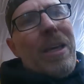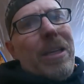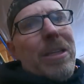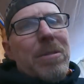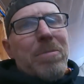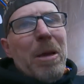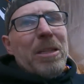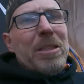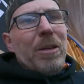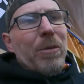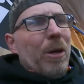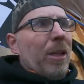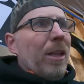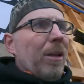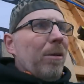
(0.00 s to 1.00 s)
it's amazing
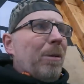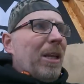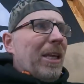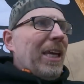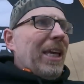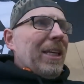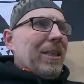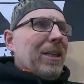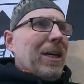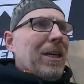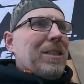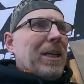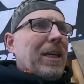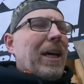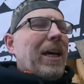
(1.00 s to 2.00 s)
what a little bit of heat
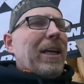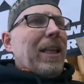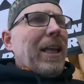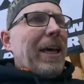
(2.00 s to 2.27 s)
does. It kind of